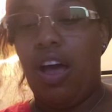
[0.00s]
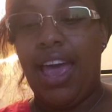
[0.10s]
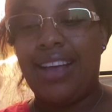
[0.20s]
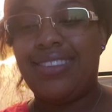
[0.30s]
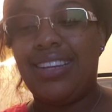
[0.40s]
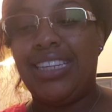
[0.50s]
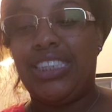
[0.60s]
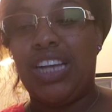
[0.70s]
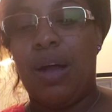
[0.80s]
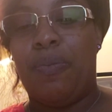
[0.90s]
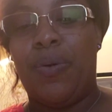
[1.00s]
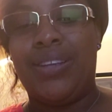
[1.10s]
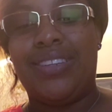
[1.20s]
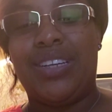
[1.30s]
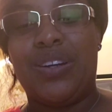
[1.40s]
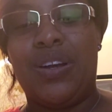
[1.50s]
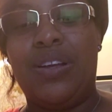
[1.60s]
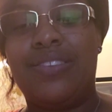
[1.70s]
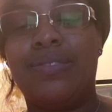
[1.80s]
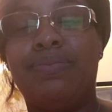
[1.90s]
Excellent job, boys and
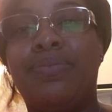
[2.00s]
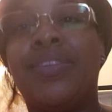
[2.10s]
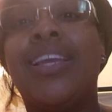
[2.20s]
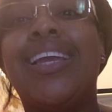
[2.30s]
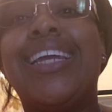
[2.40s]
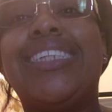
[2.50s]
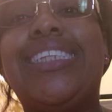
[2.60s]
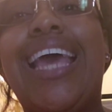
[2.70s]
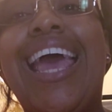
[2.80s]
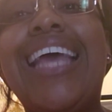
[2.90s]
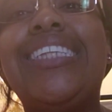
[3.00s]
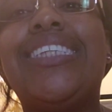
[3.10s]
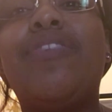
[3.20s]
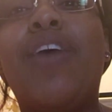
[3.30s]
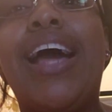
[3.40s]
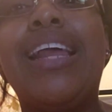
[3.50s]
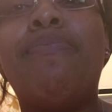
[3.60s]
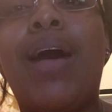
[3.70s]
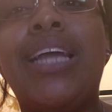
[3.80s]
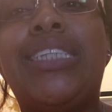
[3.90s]
girls. 10
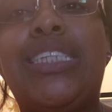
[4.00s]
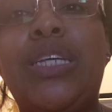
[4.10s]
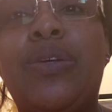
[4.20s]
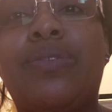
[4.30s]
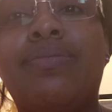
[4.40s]
divided by 2.